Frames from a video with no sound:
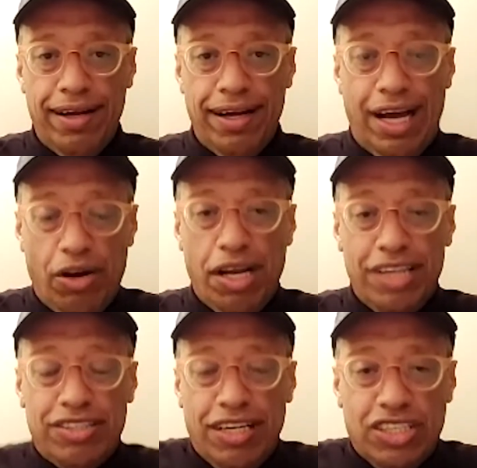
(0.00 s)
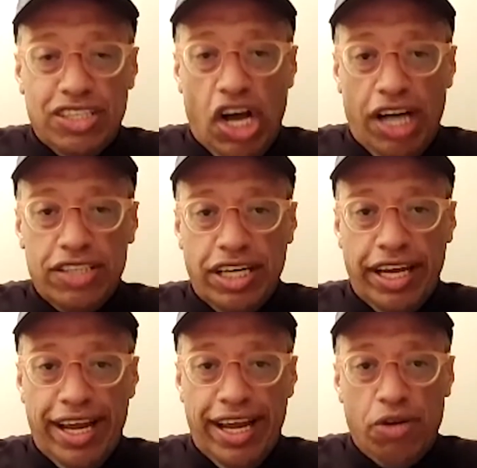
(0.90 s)
How do you, it's costly.
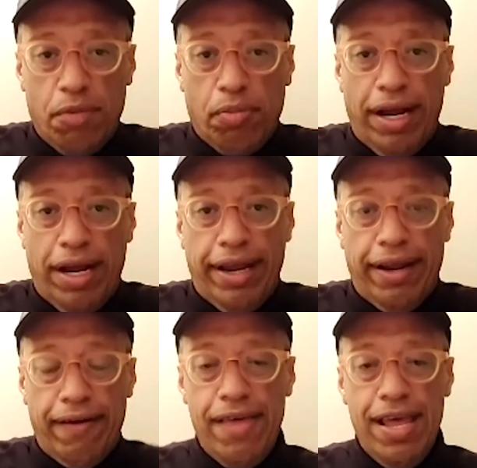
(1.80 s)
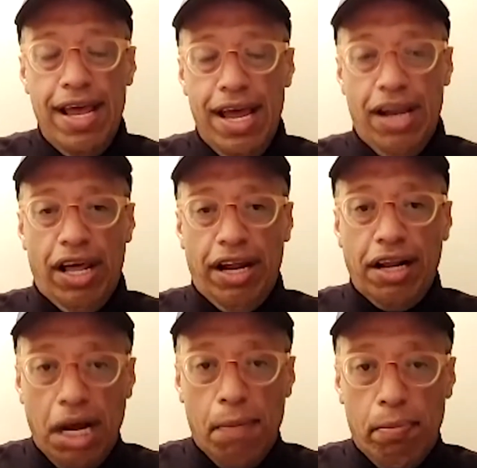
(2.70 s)
How do you apply it? A lot of
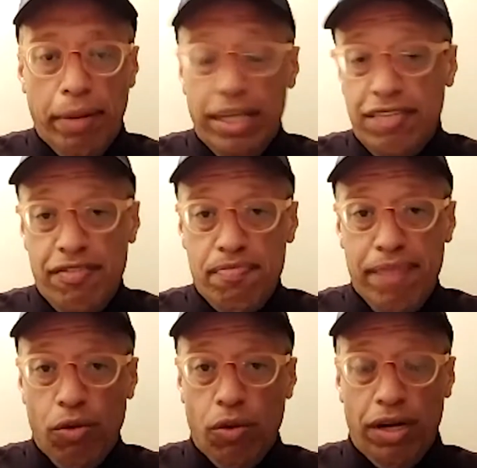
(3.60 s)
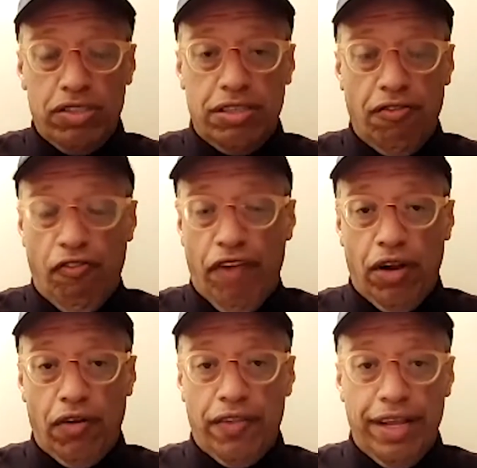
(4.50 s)
companies, even big ones, fail
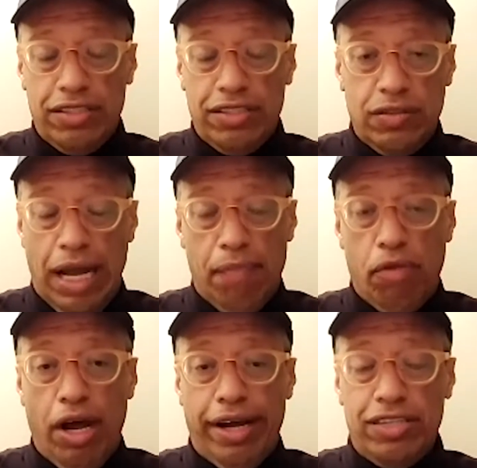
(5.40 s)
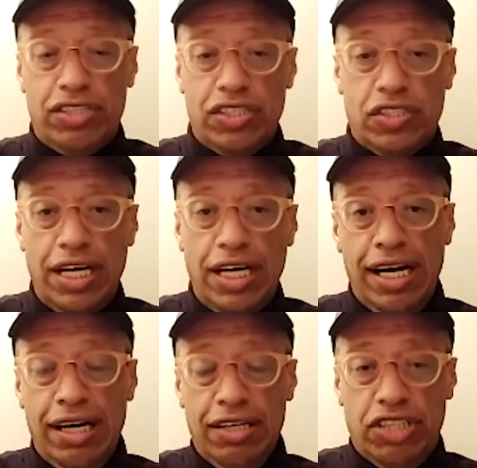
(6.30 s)
on this. I'm not going to just
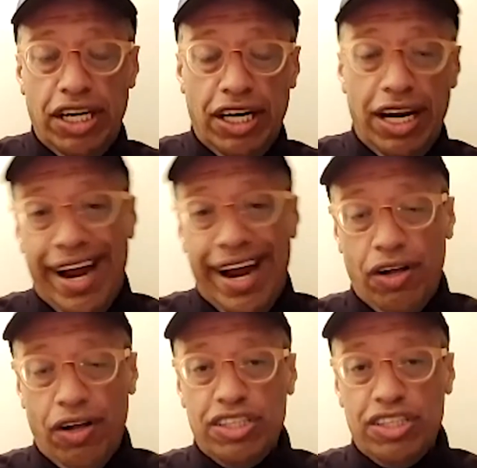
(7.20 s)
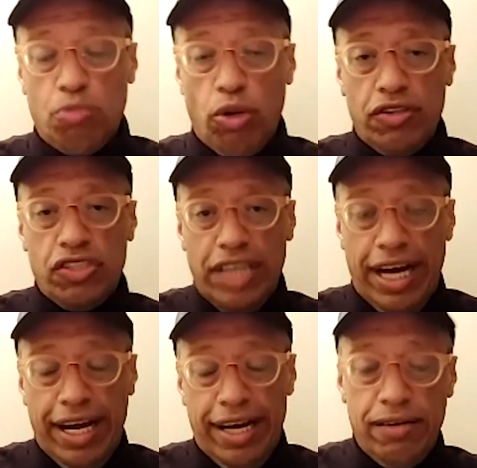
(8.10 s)
shed light on the smaller
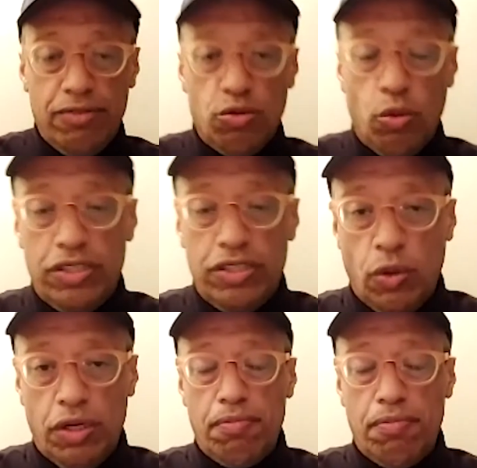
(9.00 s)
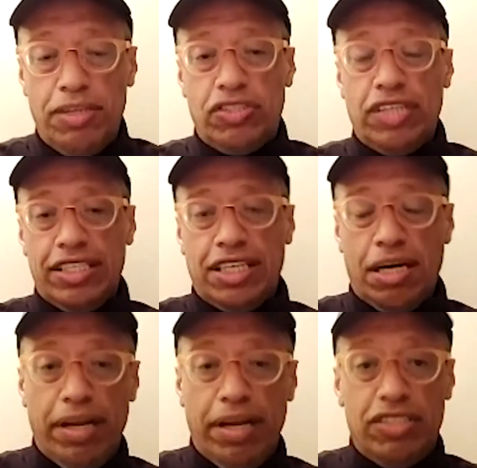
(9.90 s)
side ones or the mid-sized
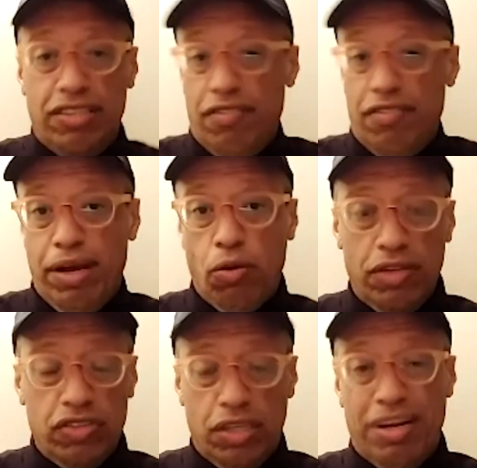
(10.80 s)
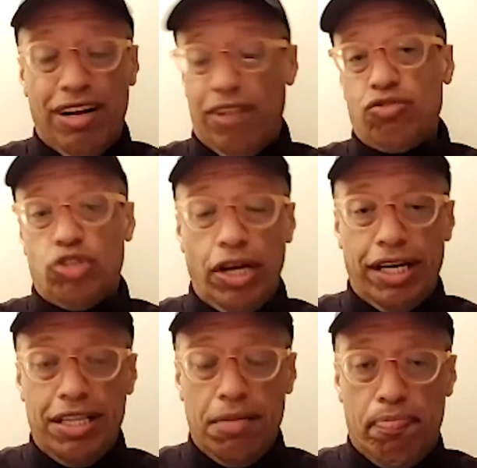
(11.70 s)
companies, even big ones. I mean, look in
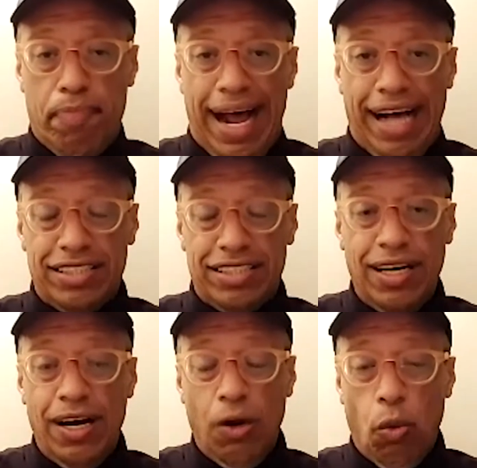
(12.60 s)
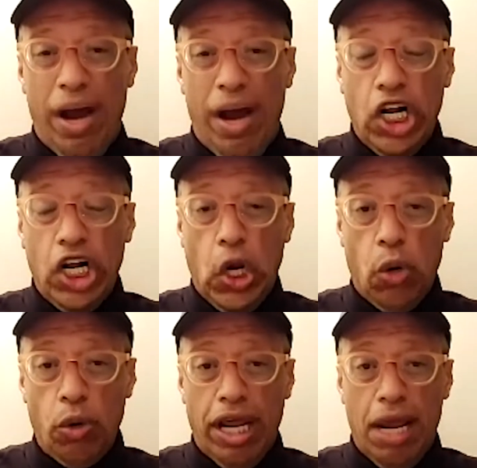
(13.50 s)
the past. Why did
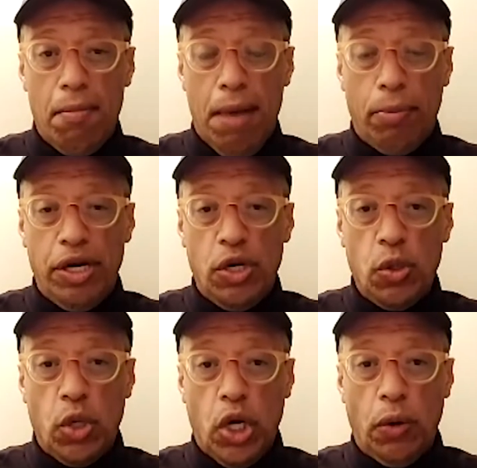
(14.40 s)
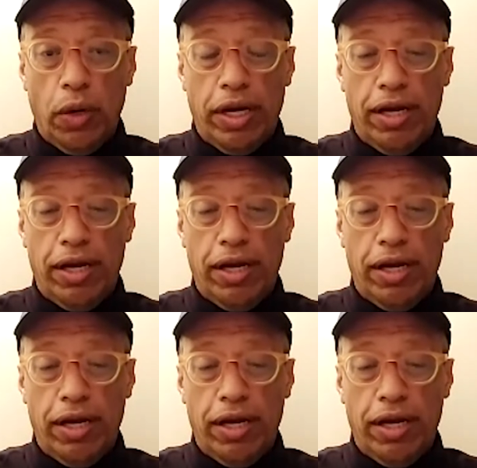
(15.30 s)
Coke come up with new Coke?